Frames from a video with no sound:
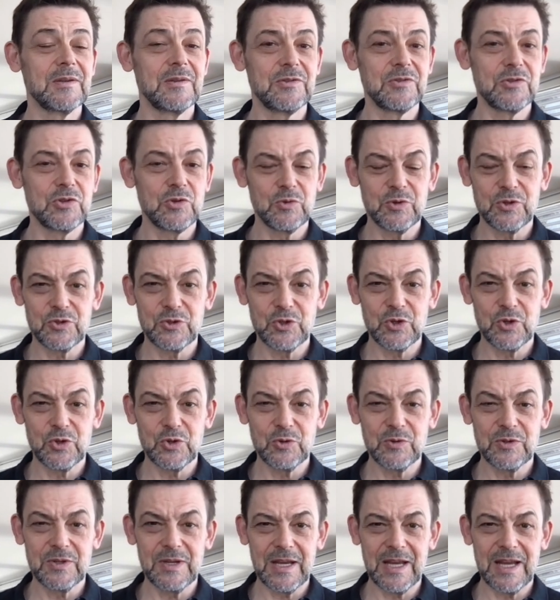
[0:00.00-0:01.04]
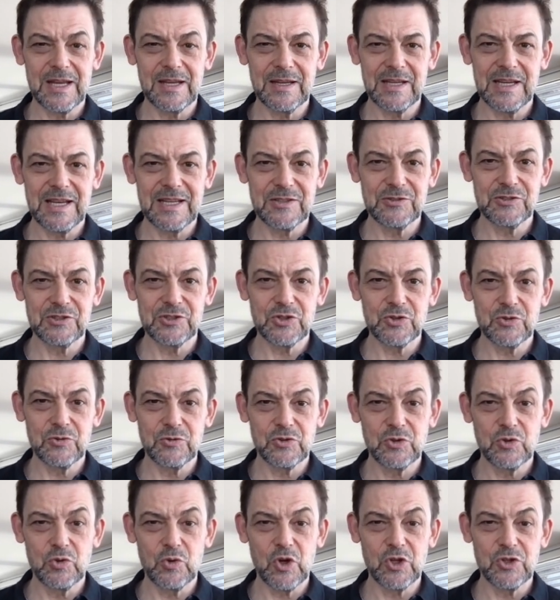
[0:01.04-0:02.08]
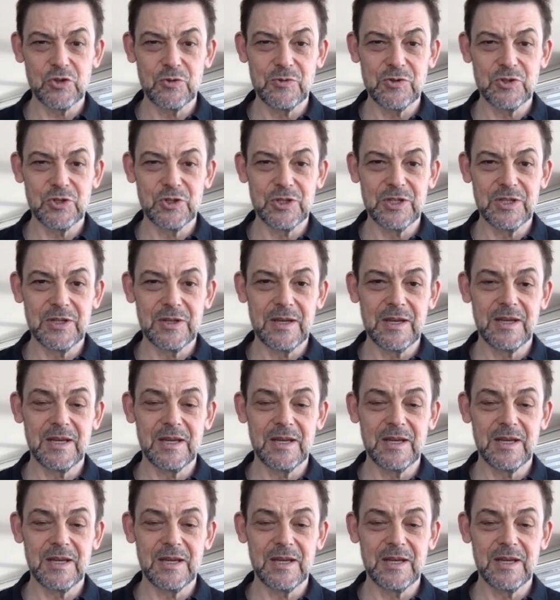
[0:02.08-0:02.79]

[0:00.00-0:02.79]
to encode and execute the quantum circuit